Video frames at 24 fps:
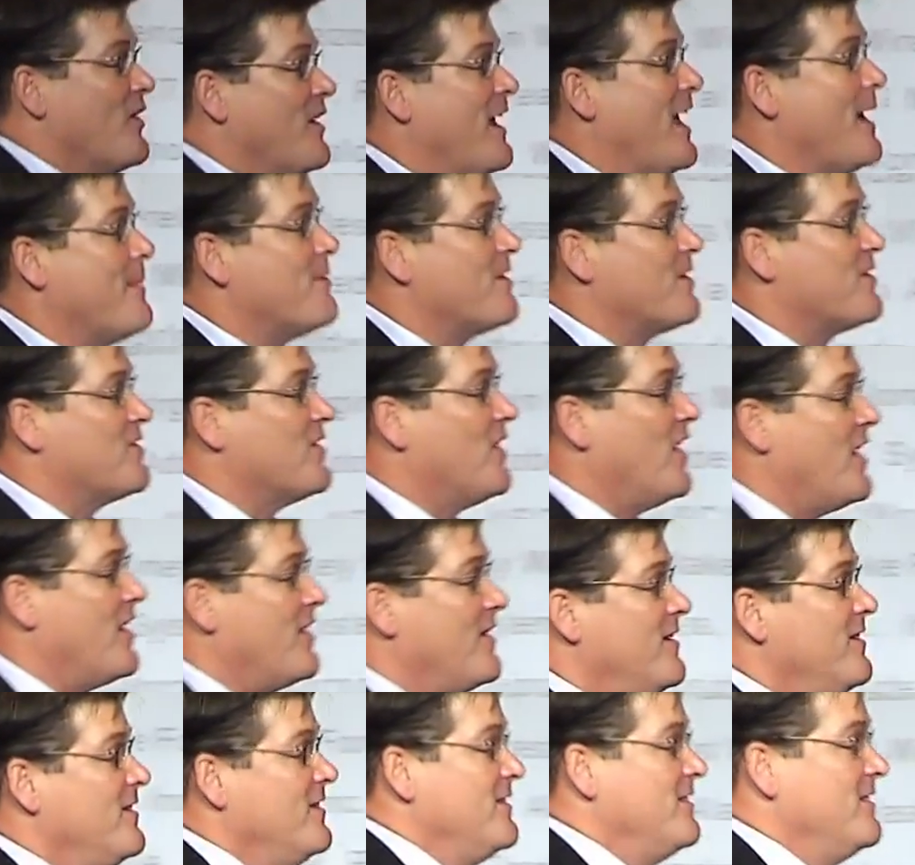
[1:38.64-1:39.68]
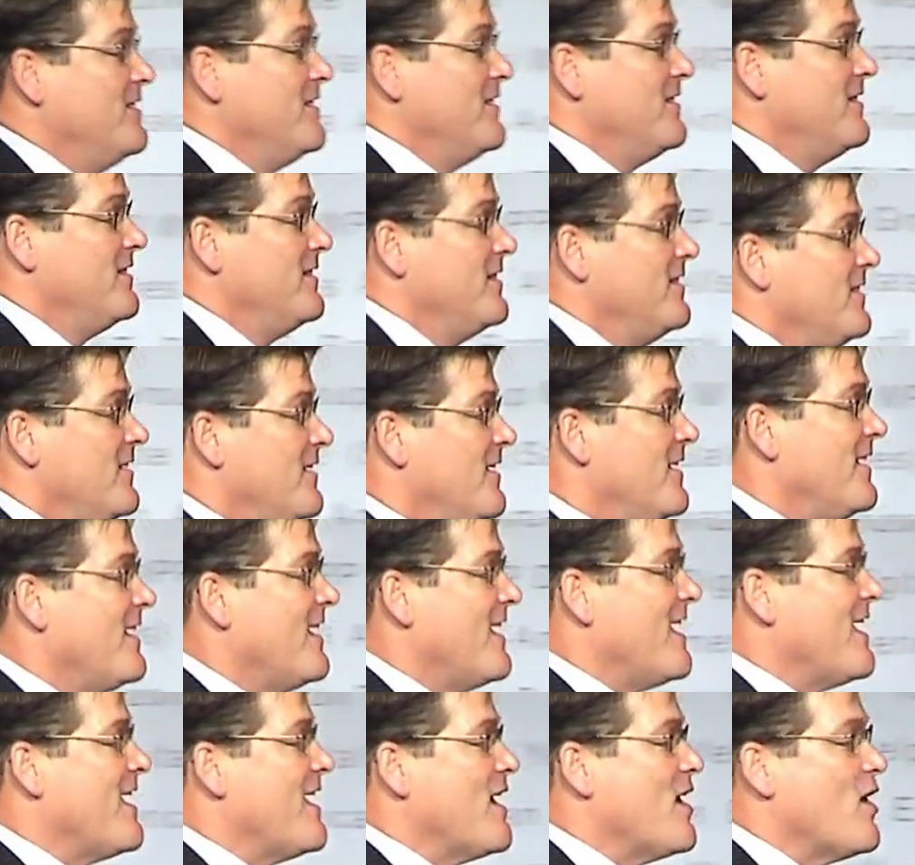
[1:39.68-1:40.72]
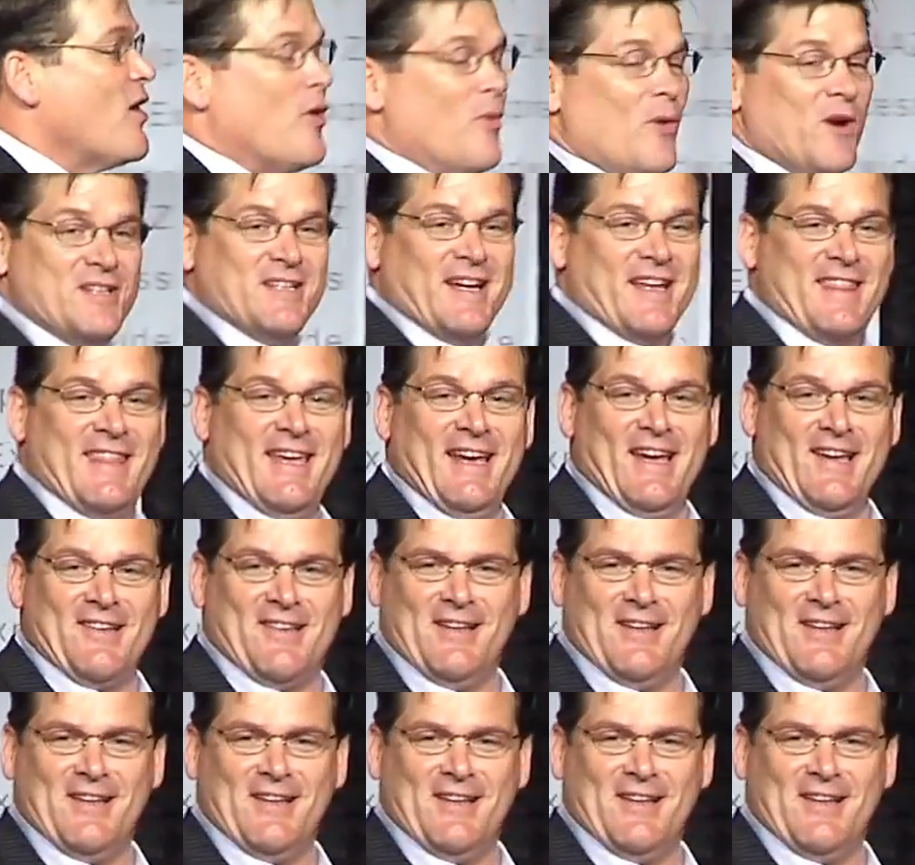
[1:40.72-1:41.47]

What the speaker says: know the name of the song? Which I think